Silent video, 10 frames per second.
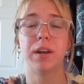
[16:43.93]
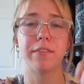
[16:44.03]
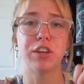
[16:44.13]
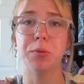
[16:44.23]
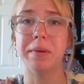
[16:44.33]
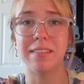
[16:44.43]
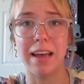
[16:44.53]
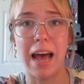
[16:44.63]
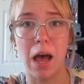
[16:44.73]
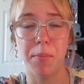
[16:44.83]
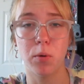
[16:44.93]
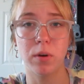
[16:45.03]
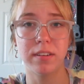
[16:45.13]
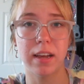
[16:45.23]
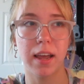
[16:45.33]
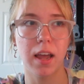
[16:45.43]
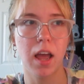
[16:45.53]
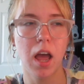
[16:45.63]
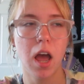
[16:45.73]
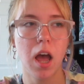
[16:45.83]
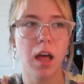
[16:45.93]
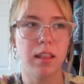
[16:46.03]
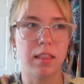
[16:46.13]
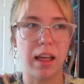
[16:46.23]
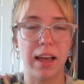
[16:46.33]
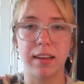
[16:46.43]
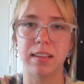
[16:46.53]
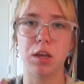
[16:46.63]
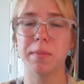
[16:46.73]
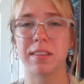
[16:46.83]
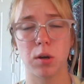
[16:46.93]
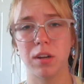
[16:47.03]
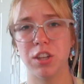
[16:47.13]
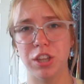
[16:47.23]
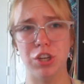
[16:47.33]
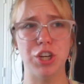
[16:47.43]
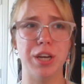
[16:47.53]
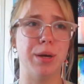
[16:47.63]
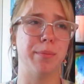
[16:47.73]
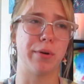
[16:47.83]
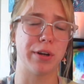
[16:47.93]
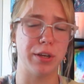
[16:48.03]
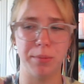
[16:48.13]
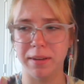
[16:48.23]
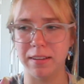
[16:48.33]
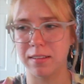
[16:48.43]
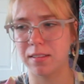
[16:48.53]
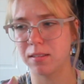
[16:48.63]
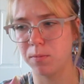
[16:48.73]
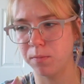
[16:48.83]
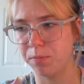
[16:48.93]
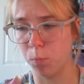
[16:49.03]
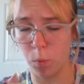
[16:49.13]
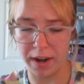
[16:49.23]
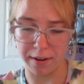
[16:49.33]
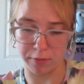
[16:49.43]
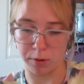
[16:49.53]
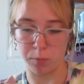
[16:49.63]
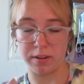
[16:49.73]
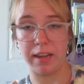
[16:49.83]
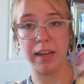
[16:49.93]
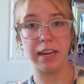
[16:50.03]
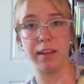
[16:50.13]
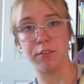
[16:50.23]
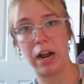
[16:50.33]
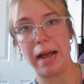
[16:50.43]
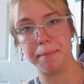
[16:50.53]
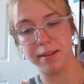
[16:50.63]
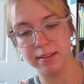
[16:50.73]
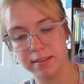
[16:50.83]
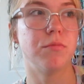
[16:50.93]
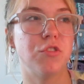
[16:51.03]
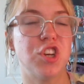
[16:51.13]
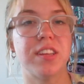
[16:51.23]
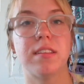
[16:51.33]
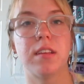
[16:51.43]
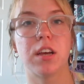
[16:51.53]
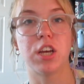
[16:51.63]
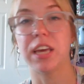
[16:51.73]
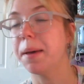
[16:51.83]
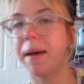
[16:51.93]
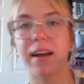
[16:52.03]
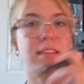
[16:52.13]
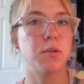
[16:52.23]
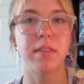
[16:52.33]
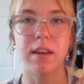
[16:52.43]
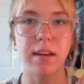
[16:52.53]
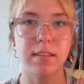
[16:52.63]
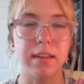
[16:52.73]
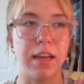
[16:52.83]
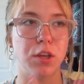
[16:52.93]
Whenever you miss a habit one day, like say you miss going to the gym or you miss whatever one day, any of your habits, just get back to it the next day.